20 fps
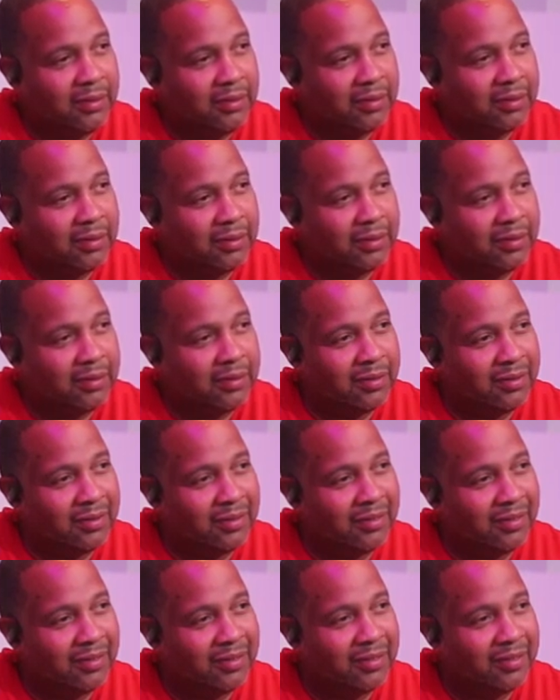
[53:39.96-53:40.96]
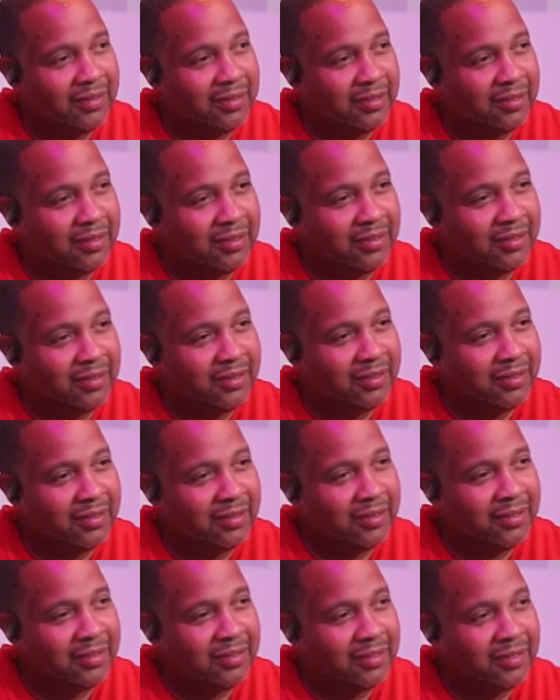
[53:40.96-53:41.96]

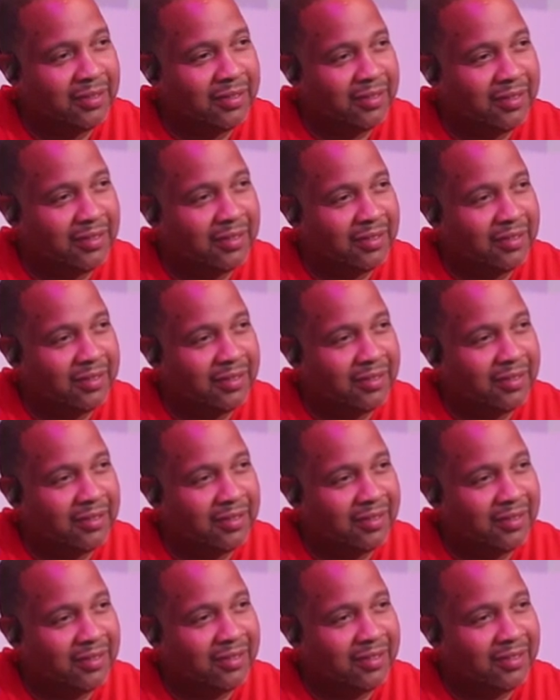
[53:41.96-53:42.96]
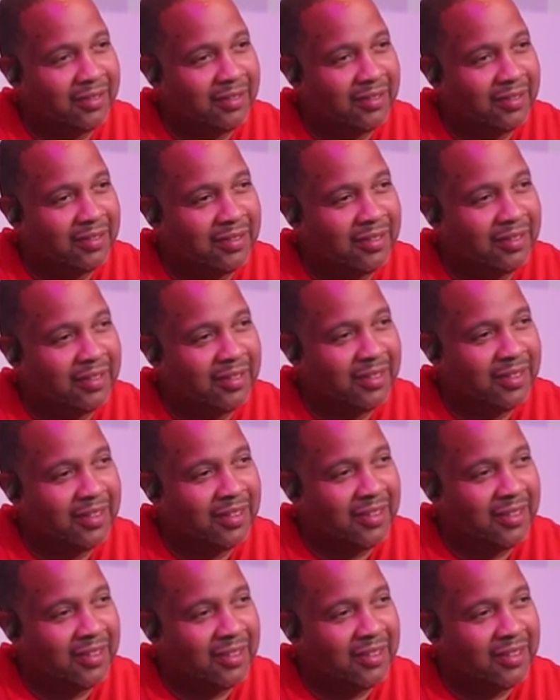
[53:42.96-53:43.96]

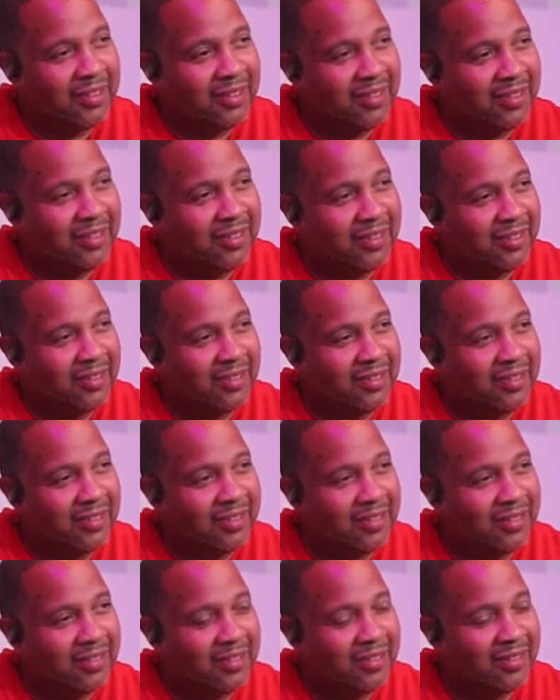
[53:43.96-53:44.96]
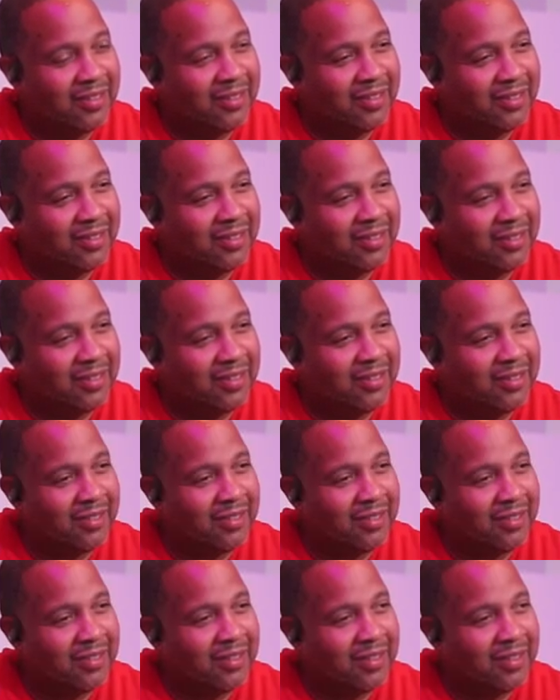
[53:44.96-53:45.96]

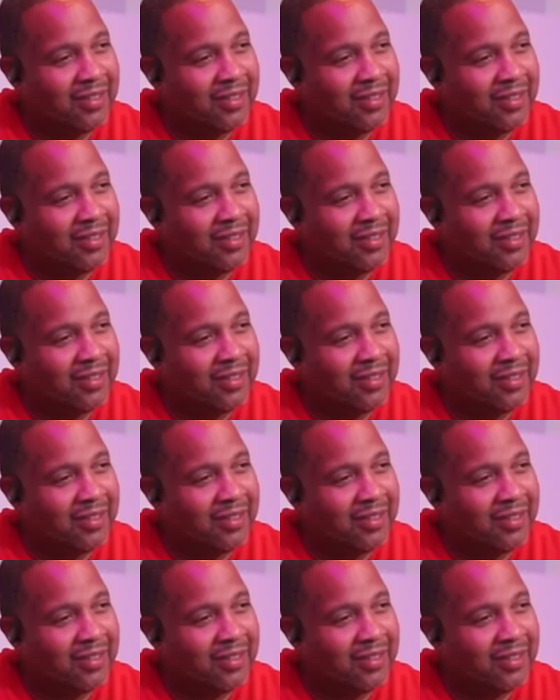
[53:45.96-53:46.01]
The person shown says nothing.